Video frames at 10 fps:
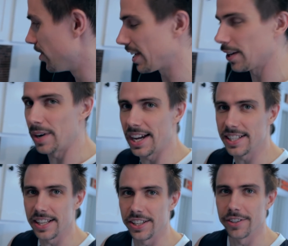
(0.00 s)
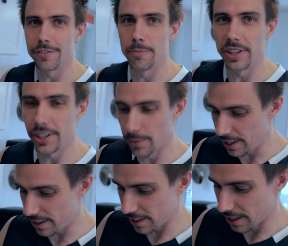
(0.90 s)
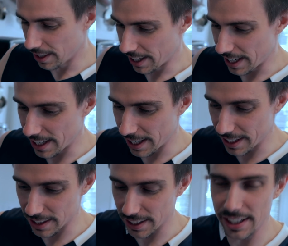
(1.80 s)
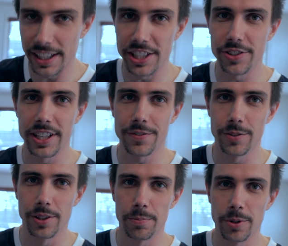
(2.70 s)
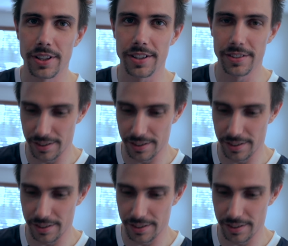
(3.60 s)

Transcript: cooking-wise that you're familiar with, it's a lot less stressful and more